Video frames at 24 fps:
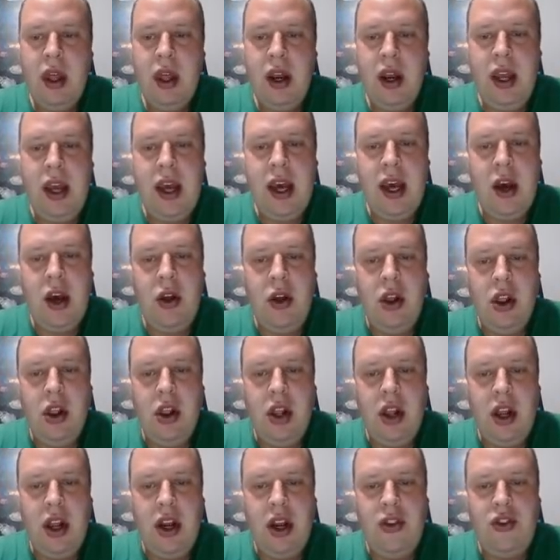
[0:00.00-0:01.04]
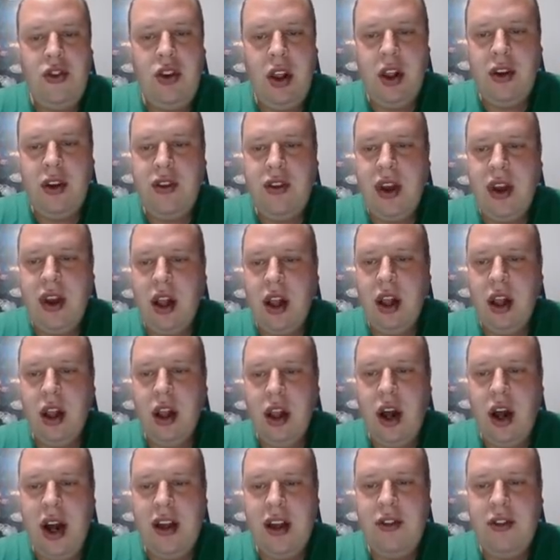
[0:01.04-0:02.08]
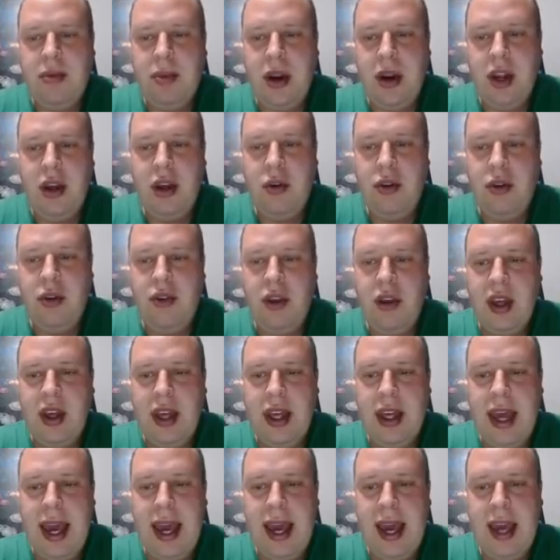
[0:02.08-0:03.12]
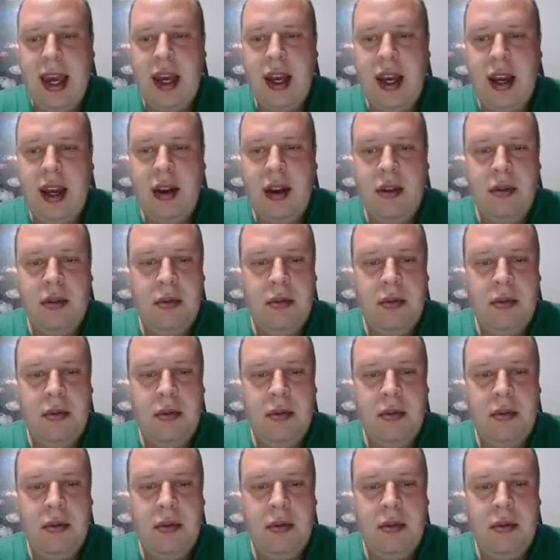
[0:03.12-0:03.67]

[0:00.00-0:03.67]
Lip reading: NEO initially looks like a loss, but it was a gain.